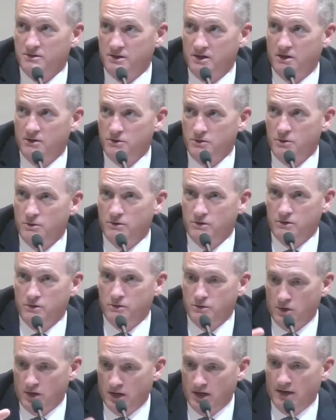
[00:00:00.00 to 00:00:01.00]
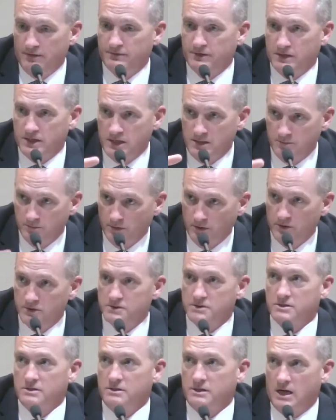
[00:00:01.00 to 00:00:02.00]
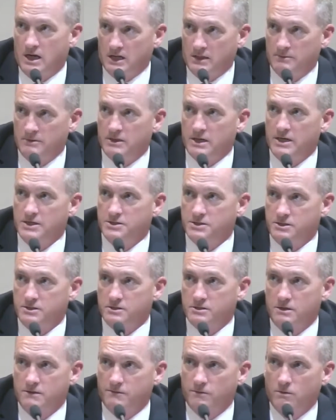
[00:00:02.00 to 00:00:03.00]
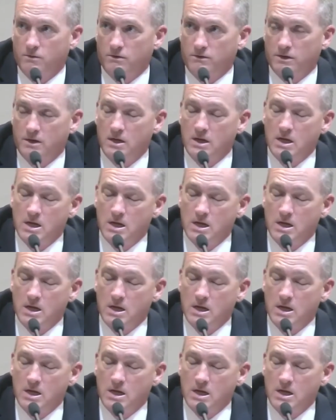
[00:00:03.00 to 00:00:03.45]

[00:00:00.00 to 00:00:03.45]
you know, you, you have to keep books and documentation and so forth.